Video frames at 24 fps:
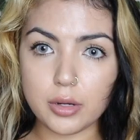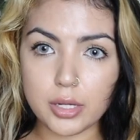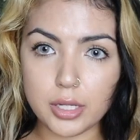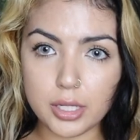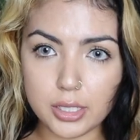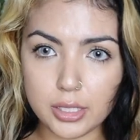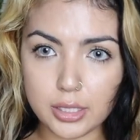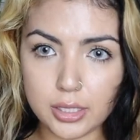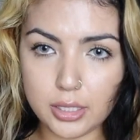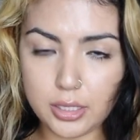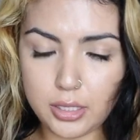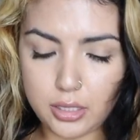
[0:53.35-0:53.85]
right
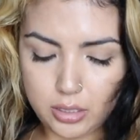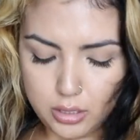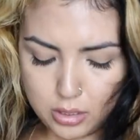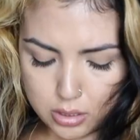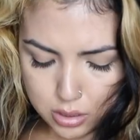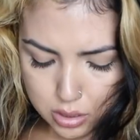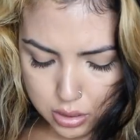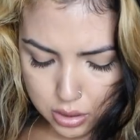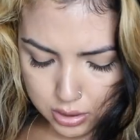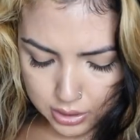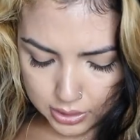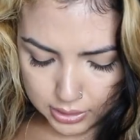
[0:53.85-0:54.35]

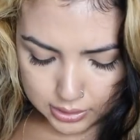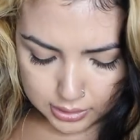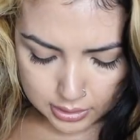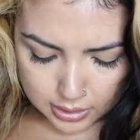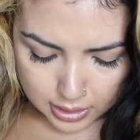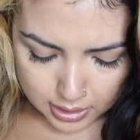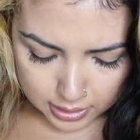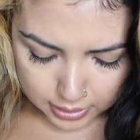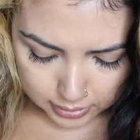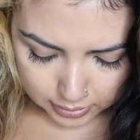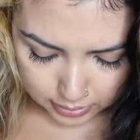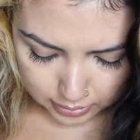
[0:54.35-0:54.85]
here. It's
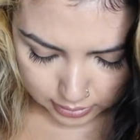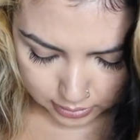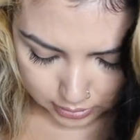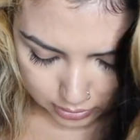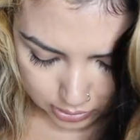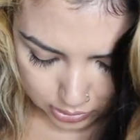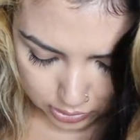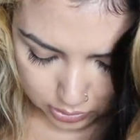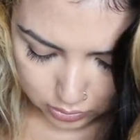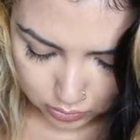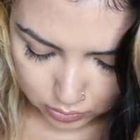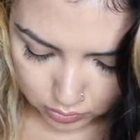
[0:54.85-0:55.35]
nice and
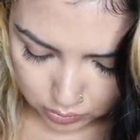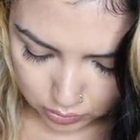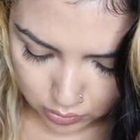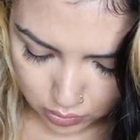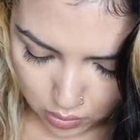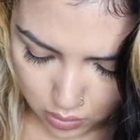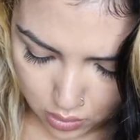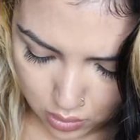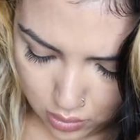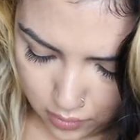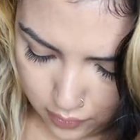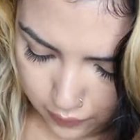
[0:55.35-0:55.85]

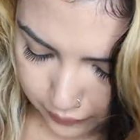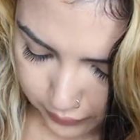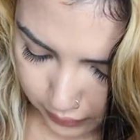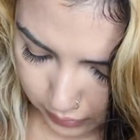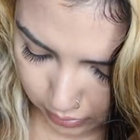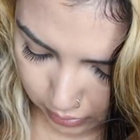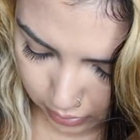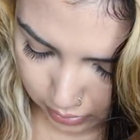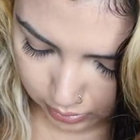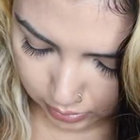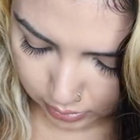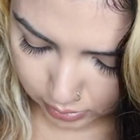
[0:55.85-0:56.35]
soft.
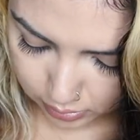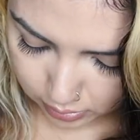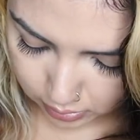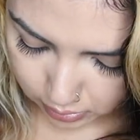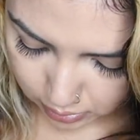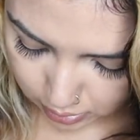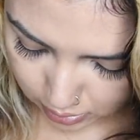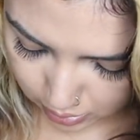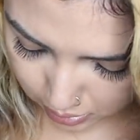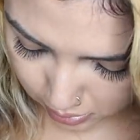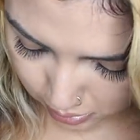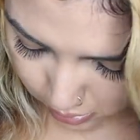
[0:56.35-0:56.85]
I can
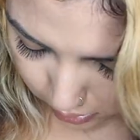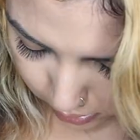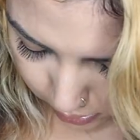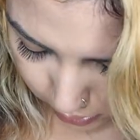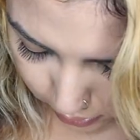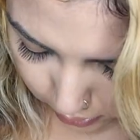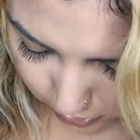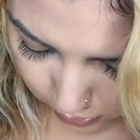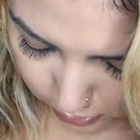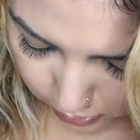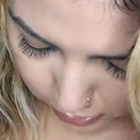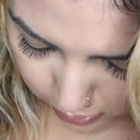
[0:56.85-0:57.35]

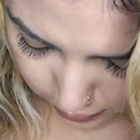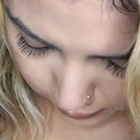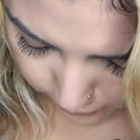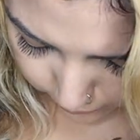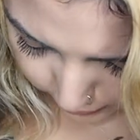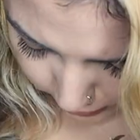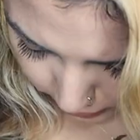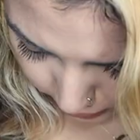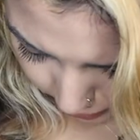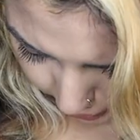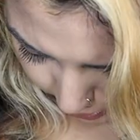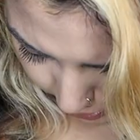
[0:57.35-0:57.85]
give
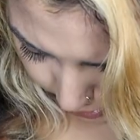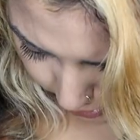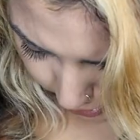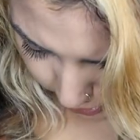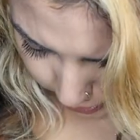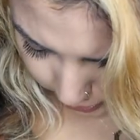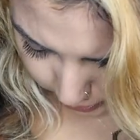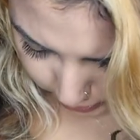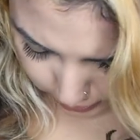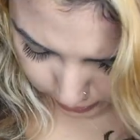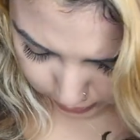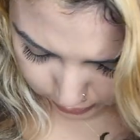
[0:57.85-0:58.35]
it
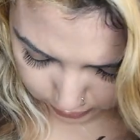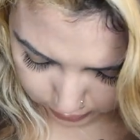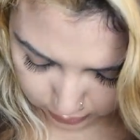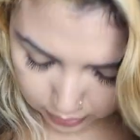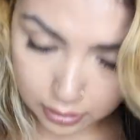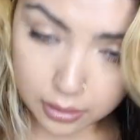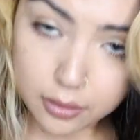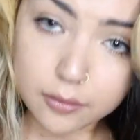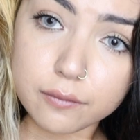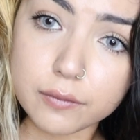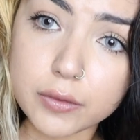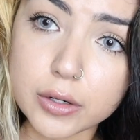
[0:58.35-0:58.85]
that. It's
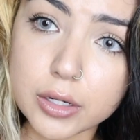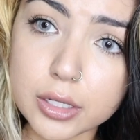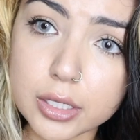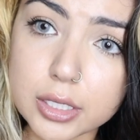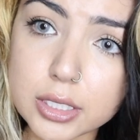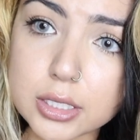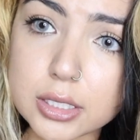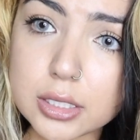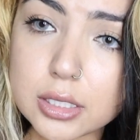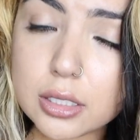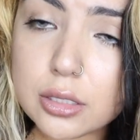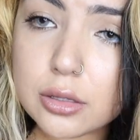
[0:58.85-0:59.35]
not very
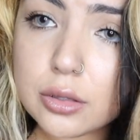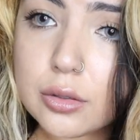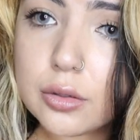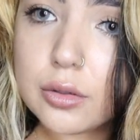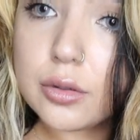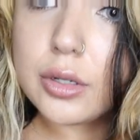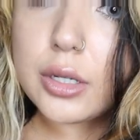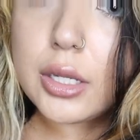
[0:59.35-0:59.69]
see-through.